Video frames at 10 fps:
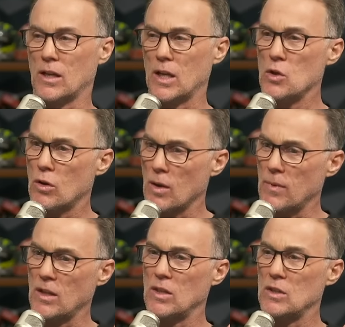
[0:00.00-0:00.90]
"Can you come
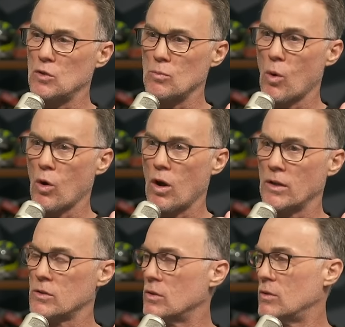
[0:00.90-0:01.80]
get these two
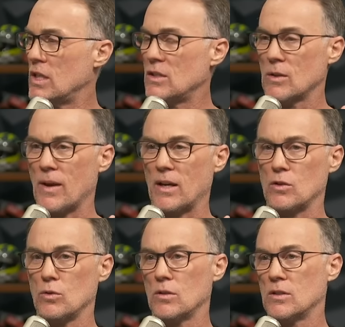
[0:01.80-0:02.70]
morons and teach them how to
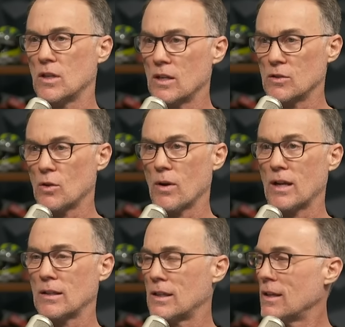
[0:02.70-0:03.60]
shoot these guns
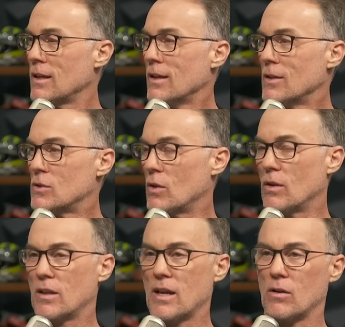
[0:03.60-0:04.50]
correctly, so
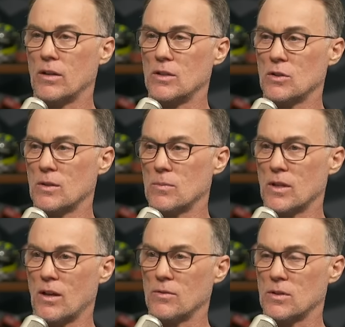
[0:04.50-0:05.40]
that they don't injure
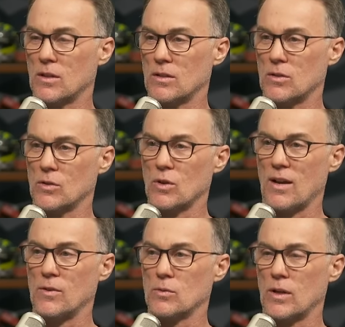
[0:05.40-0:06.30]
themselves and can still
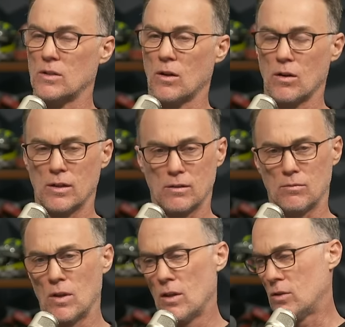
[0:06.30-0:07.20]
drive this race car?" And he
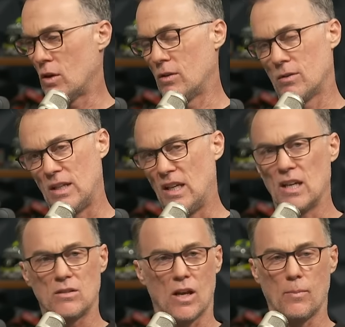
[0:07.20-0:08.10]
starts. He
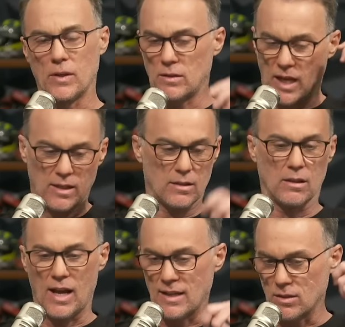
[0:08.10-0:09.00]
gets up and takes his
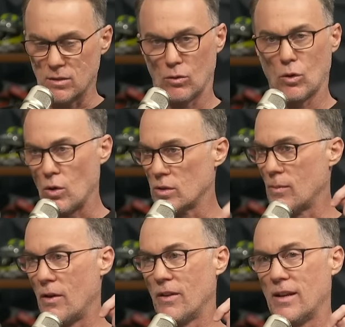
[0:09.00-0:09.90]
glasses and throws them
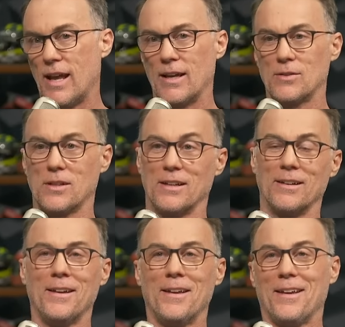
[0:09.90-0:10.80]
on the desk. And
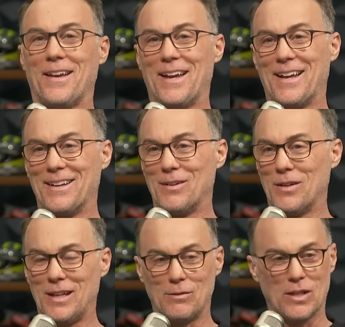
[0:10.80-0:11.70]
and
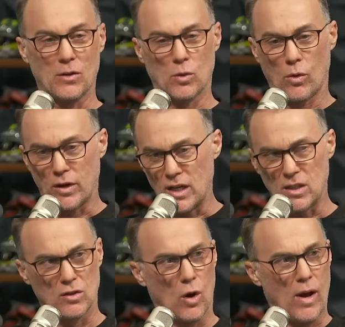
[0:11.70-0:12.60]
he tells Hornaday, he
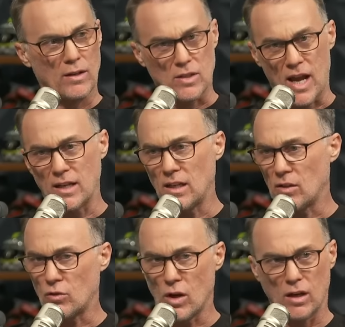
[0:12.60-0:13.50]
says, "Go outside and get
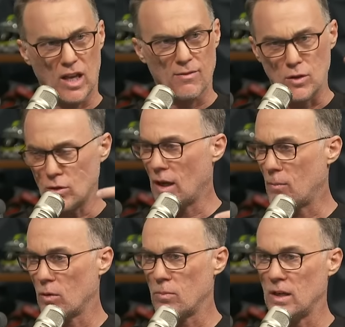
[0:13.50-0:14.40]
the mm. truck, Kevin. You come
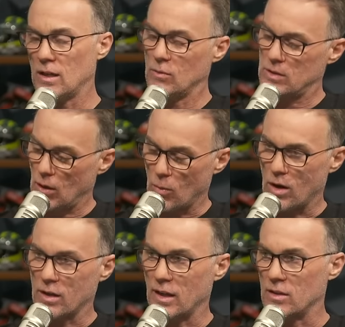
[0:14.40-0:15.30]
with me." And he was start
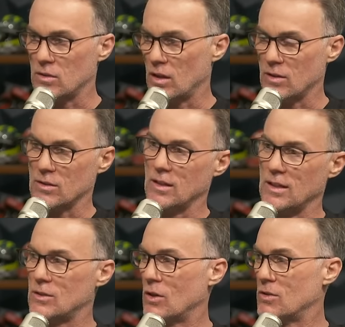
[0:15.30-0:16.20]
walking down the stairs, and then he
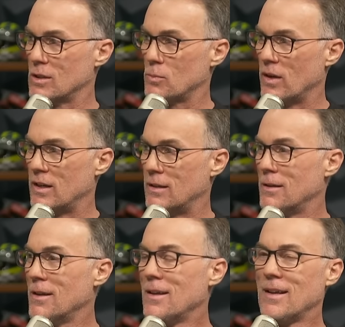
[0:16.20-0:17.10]
starts explaining
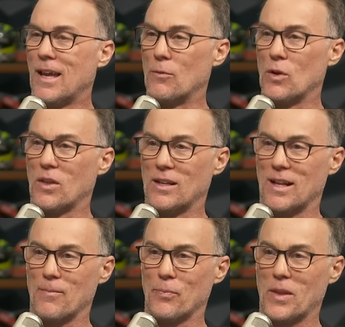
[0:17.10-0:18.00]
everything
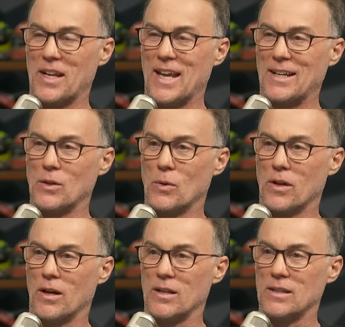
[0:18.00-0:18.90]
that that he had going
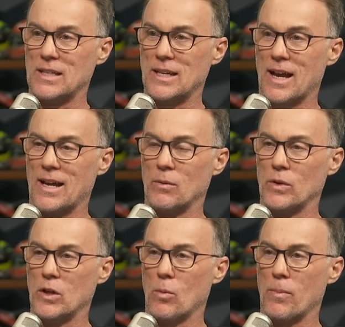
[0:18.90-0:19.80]
on at DEI. And
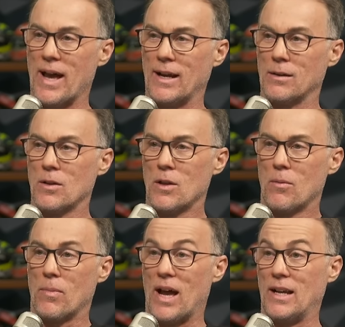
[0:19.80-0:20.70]
we go back
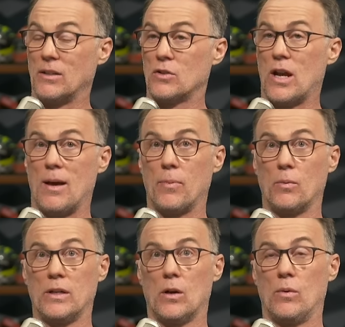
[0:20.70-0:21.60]
behind the shop, and
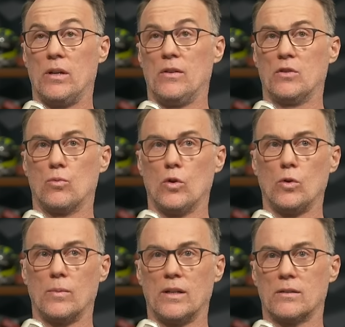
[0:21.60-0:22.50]
we go into this
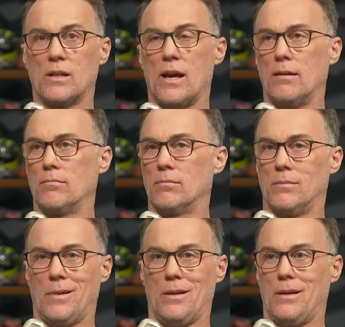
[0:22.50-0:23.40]
room, and it's got
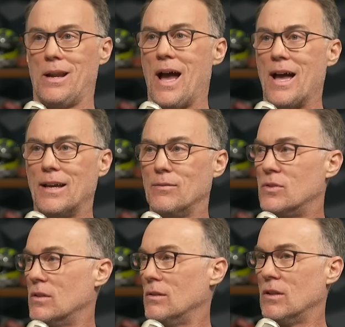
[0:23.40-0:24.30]

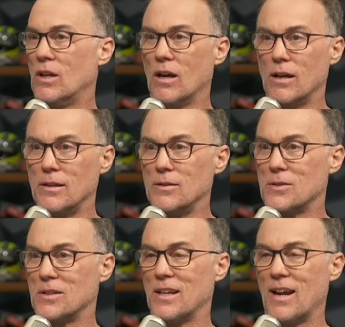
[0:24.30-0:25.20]
knives and
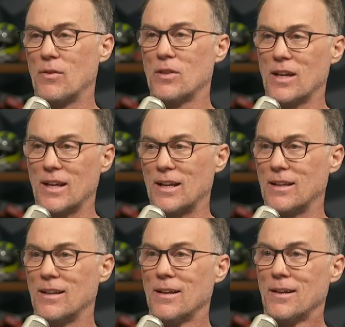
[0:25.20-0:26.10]
guns and everything.
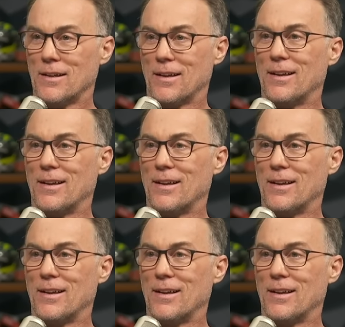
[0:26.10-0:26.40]
Deerhead shop.